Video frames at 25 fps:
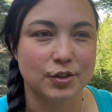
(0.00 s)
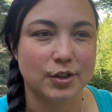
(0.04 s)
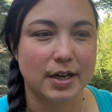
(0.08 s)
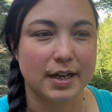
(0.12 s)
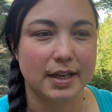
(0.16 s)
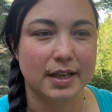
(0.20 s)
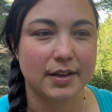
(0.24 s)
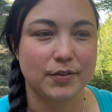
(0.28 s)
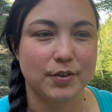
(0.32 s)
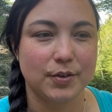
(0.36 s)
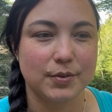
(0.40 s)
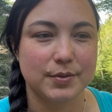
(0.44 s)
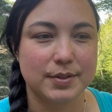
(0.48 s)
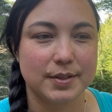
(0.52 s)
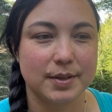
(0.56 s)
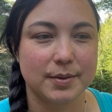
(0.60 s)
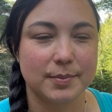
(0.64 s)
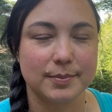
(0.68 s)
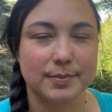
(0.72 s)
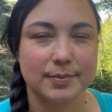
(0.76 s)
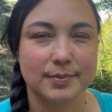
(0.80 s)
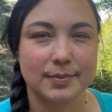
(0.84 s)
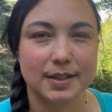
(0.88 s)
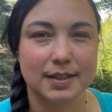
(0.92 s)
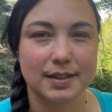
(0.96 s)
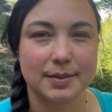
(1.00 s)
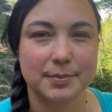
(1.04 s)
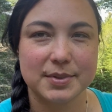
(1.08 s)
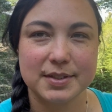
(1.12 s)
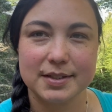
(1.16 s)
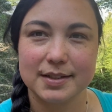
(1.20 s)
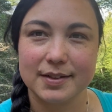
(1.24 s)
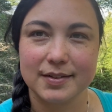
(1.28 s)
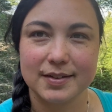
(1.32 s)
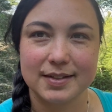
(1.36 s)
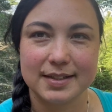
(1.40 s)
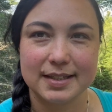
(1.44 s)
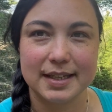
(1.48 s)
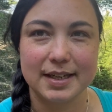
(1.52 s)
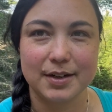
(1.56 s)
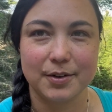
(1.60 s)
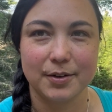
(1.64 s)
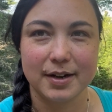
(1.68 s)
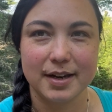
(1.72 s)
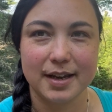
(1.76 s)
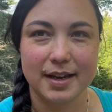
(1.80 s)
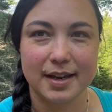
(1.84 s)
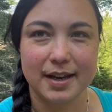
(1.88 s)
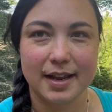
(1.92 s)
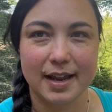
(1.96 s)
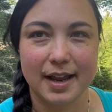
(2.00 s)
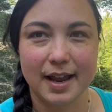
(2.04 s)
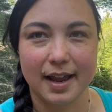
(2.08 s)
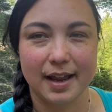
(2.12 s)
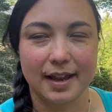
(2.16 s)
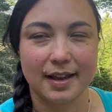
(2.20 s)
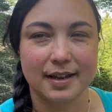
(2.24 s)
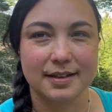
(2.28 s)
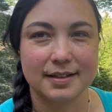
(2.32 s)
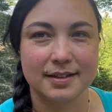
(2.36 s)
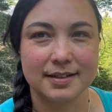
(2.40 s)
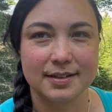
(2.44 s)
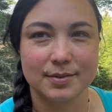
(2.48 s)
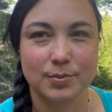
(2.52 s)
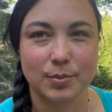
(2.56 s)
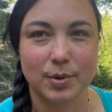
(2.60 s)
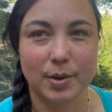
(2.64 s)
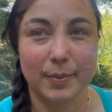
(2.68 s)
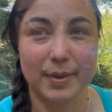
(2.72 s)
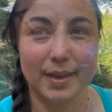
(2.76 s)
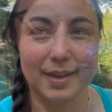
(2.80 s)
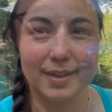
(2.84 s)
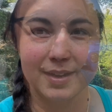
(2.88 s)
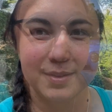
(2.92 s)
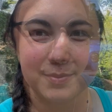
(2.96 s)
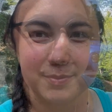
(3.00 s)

to give you some glimpses of the scenery and where we end up.